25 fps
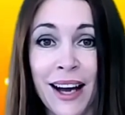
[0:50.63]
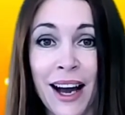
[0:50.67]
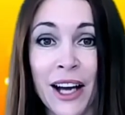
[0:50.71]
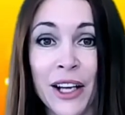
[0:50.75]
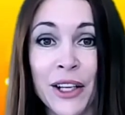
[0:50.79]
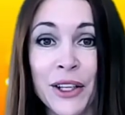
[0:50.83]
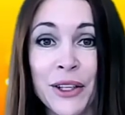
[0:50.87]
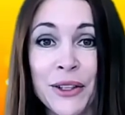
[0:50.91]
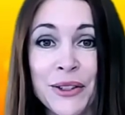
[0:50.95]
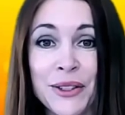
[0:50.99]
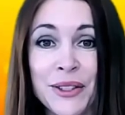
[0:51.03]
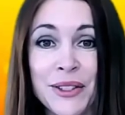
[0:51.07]

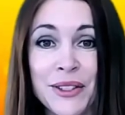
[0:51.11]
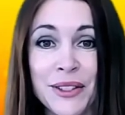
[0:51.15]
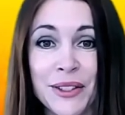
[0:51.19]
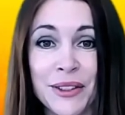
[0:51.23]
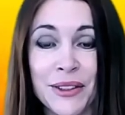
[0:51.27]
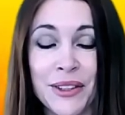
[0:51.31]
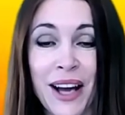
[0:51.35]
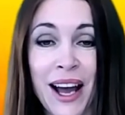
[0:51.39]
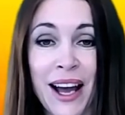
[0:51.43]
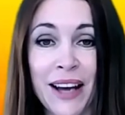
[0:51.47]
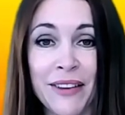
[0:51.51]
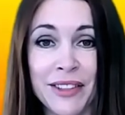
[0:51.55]
I used
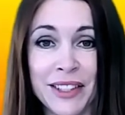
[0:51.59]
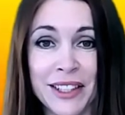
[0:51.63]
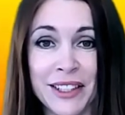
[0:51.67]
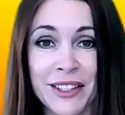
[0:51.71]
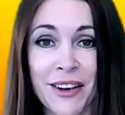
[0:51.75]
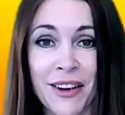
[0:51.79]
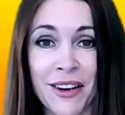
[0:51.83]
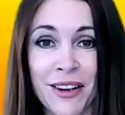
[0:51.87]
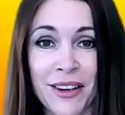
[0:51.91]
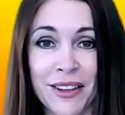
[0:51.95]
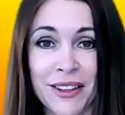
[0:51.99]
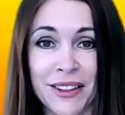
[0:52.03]
to have a
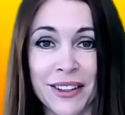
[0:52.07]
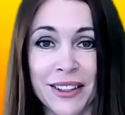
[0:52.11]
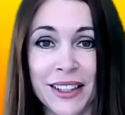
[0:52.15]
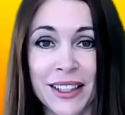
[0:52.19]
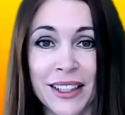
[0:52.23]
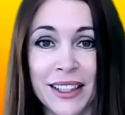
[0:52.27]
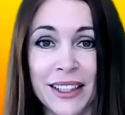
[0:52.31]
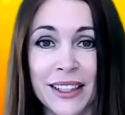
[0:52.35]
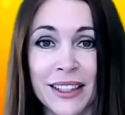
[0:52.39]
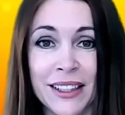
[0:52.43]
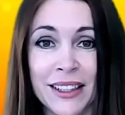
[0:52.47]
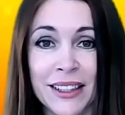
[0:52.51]

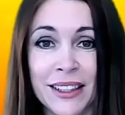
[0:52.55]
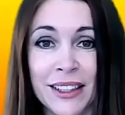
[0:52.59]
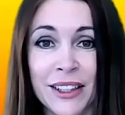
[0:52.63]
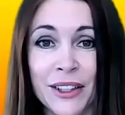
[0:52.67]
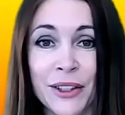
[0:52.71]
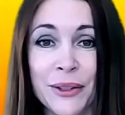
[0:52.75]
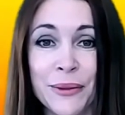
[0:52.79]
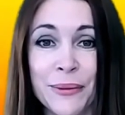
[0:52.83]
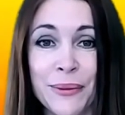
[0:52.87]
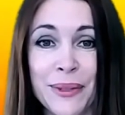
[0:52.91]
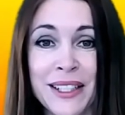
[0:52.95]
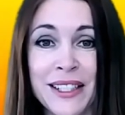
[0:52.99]
dog
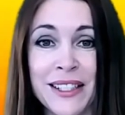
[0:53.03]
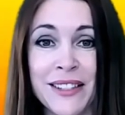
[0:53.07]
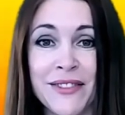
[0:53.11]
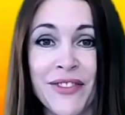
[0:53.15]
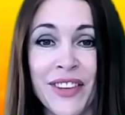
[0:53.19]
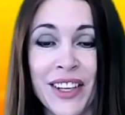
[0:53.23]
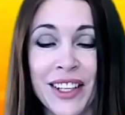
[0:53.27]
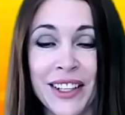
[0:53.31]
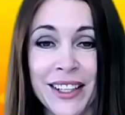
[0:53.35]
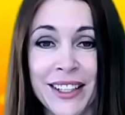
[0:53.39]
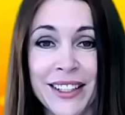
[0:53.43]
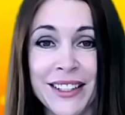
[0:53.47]
who
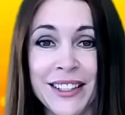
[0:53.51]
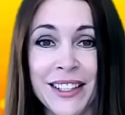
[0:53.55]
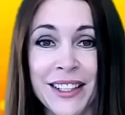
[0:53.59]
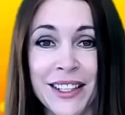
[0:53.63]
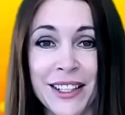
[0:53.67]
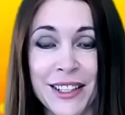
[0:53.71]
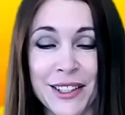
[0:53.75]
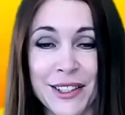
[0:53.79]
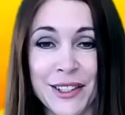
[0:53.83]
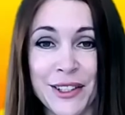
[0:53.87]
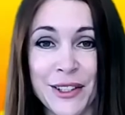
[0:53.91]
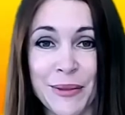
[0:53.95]
was very
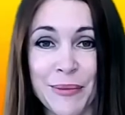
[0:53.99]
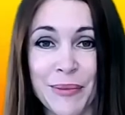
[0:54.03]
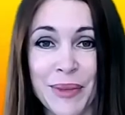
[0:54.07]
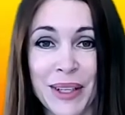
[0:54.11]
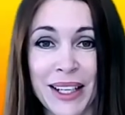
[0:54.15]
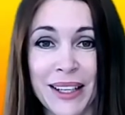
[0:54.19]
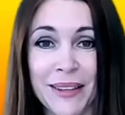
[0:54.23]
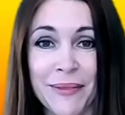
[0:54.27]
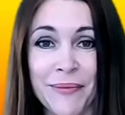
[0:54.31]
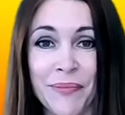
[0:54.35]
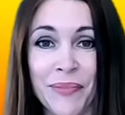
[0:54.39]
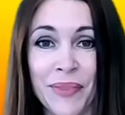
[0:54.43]
dear to
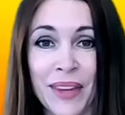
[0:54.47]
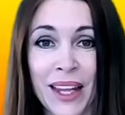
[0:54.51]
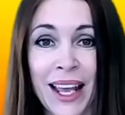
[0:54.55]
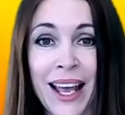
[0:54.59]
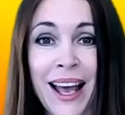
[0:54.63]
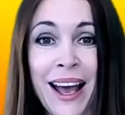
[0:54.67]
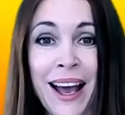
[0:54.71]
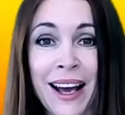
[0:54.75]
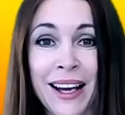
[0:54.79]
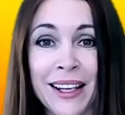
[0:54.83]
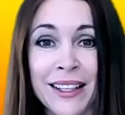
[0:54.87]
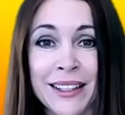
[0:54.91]
me,
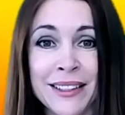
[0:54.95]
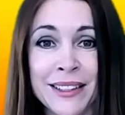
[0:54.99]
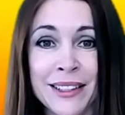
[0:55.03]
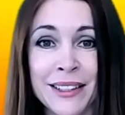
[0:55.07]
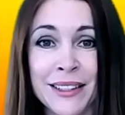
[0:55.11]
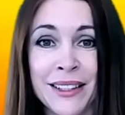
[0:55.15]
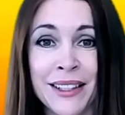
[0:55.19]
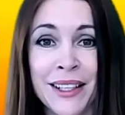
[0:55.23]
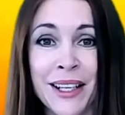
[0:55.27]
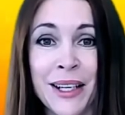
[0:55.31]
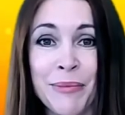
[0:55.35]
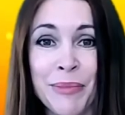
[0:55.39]

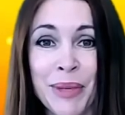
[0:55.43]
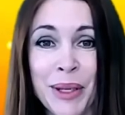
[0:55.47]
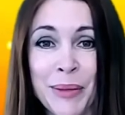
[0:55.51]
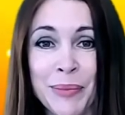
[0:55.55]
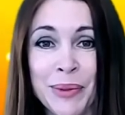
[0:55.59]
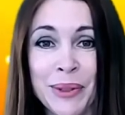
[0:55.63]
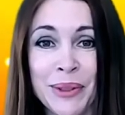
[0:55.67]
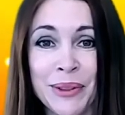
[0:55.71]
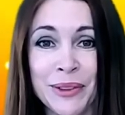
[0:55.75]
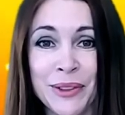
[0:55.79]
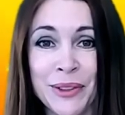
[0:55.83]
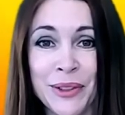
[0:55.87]
and
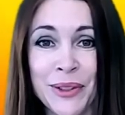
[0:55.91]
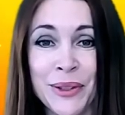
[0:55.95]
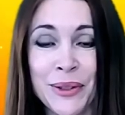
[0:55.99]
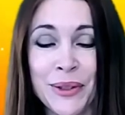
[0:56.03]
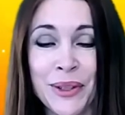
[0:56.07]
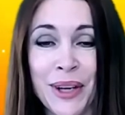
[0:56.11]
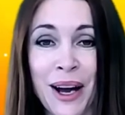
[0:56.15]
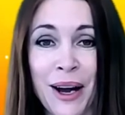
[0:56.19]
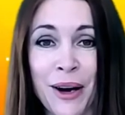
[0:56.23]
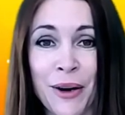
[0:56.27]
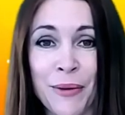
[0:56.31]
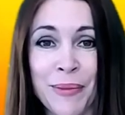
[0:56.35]
people
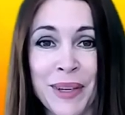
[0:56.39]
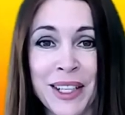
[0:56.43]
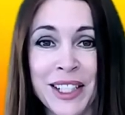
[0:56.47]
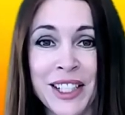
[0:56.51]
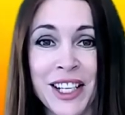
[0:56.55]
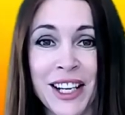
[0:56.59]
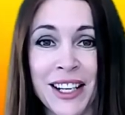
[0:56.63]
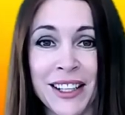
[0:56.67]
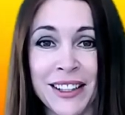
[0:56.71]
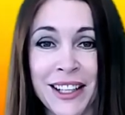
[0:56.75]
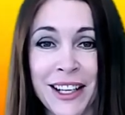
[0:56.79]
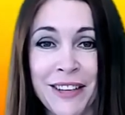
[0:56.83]
knew how
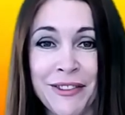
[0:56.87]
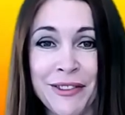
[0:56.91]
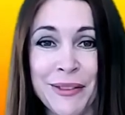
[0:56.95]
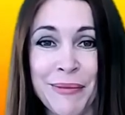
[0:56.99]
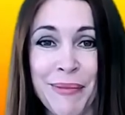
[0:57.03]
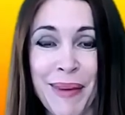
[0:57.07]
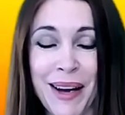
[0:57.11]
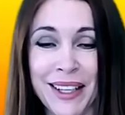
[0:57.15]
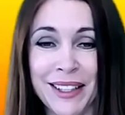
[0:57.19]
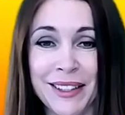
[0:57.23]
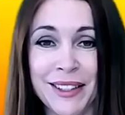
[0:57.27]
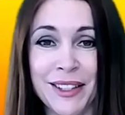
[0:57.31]
much I
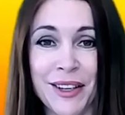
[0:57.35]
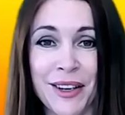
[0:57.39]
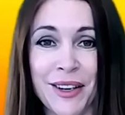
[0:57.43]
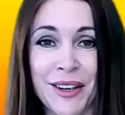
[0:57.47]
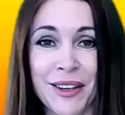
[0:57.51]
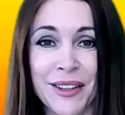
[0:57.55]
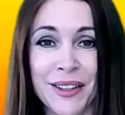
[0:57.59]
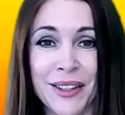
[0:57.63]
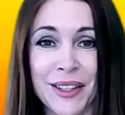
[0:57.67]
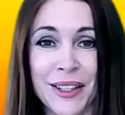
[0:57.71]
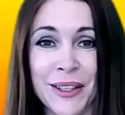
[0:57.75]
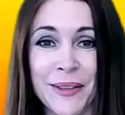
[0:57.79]
loved my
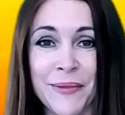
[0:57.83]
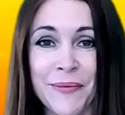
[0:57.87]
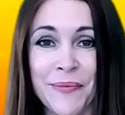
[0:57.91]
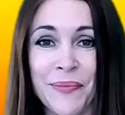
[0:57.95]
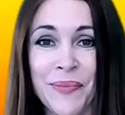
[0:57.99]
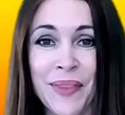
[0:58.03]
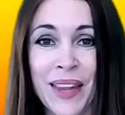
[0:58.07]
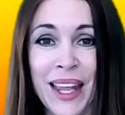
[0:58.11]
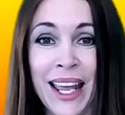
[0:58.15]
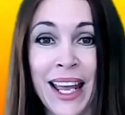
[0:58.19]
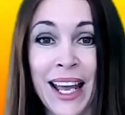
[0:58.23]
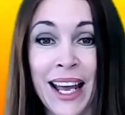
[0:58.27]
dog.
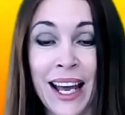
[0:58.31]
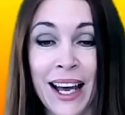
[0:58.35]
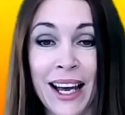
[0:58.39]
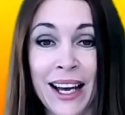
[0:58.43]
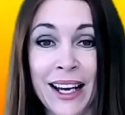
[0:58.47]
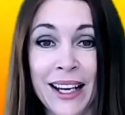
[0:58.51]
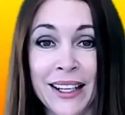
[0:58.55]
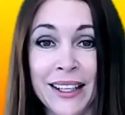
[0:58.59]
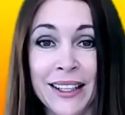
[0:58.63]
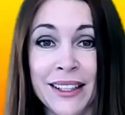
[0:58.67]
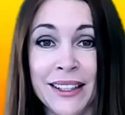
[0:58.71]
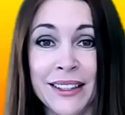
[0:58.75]

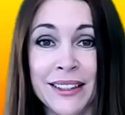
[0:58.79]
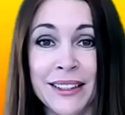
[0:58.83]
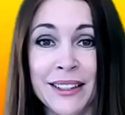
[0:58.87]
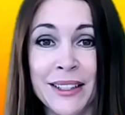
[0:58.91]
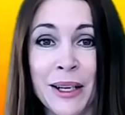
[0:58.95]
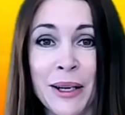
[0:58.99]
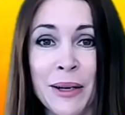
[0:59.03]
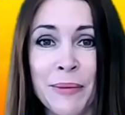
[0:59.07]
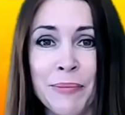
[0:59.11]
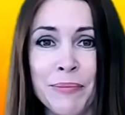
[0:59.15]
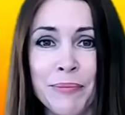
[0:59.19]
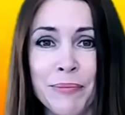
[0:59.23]

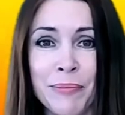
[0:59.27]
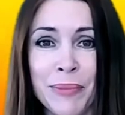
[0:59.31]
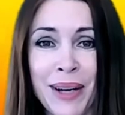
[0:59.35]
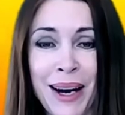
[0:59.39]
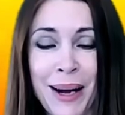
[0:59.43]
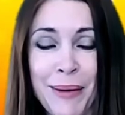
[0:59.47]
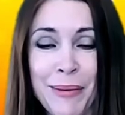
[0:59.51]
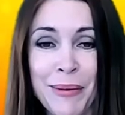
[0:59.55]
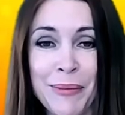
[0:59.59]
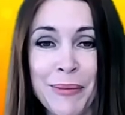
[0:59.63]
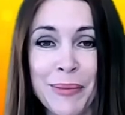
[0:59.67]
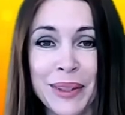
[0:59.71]
And
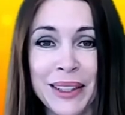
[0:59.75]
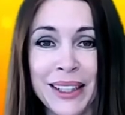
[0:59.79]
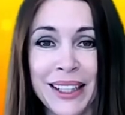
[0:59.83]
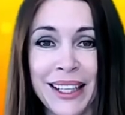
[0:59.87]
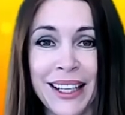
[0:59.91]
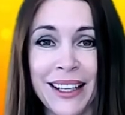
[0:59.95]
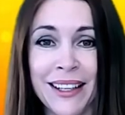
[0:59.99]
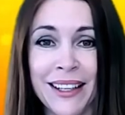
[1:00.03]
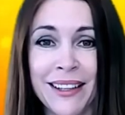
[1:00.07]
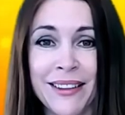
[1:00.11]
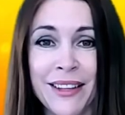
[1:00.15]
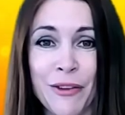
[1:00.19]

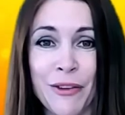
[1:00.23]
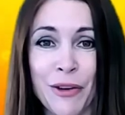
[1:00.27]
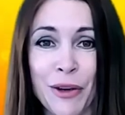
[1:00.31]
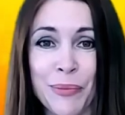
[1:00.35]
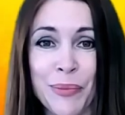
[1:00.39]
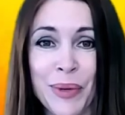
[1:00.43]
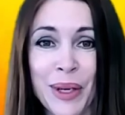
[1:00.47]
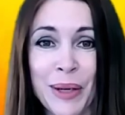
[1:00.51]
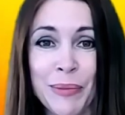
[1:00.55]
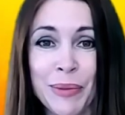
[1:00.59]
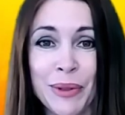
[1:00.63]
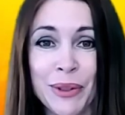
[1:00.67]
probably there
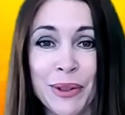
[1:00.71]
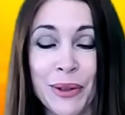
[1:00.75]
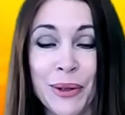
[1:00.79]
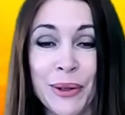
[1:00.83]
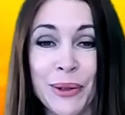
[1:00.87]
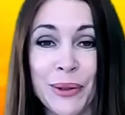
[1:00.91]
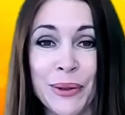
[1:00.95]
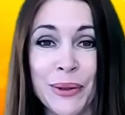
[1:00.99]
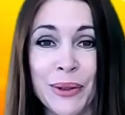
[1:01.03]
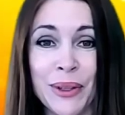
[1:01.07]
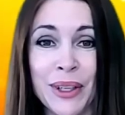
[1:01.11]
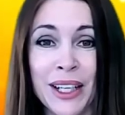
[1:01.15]
were people
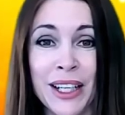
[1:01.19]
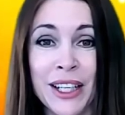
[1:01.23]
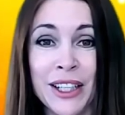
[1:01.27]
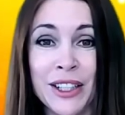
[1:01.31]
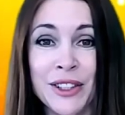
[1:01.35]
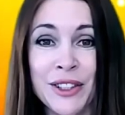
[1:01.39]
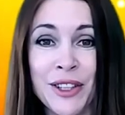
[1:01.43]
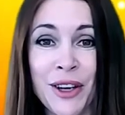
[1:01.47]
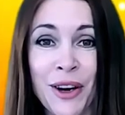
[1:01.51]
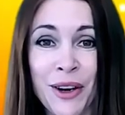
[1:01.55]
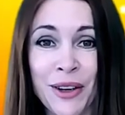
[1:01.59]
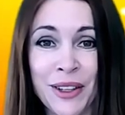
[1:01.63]
who
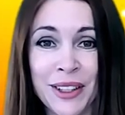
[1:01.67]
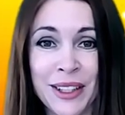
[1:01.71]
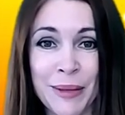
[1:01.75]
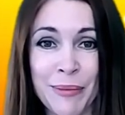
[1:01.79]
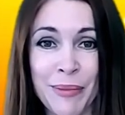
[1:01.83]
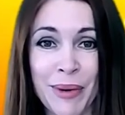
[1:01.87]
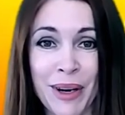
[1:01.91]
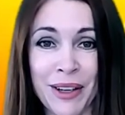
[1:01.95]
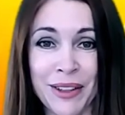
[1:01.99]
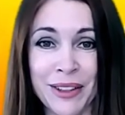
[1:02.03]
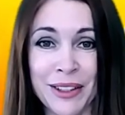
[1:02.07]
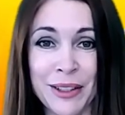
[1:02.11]
talked
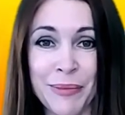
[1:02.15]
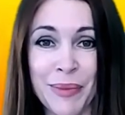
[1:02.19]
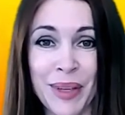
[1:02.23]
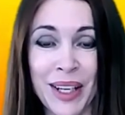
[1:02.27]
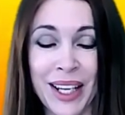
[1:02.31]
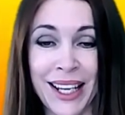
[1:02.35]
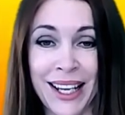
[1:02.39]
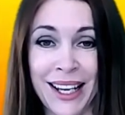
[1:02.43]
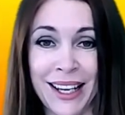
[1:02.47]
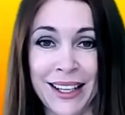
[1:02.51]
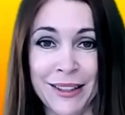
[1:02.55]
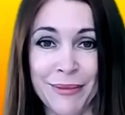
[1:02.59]
about
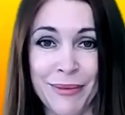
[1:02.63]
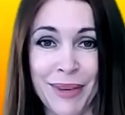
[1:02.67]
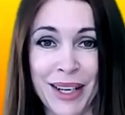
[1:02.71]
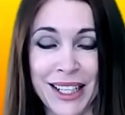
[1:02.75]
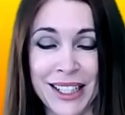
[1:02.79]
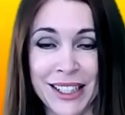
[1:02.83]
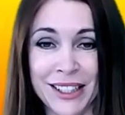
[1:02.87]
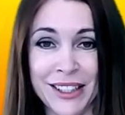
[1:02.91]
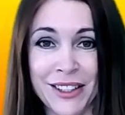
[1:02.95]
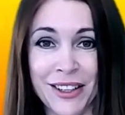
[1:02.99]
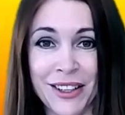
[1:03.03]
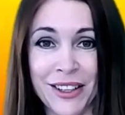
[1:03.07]
me and
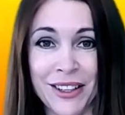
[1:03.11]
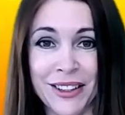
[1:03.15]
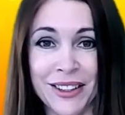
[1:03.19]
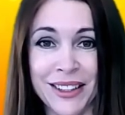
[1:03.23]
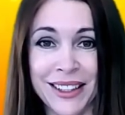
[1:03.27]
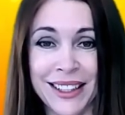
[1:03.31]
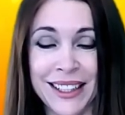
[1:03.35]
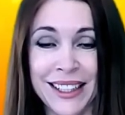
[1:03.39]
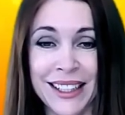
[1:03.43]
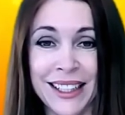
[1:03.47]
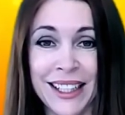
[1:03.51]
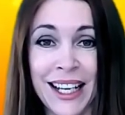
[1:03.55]
my
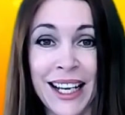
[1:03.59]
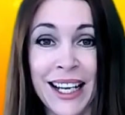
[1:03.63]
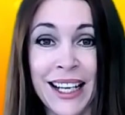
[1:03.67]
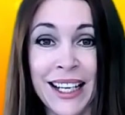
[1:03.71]
dog.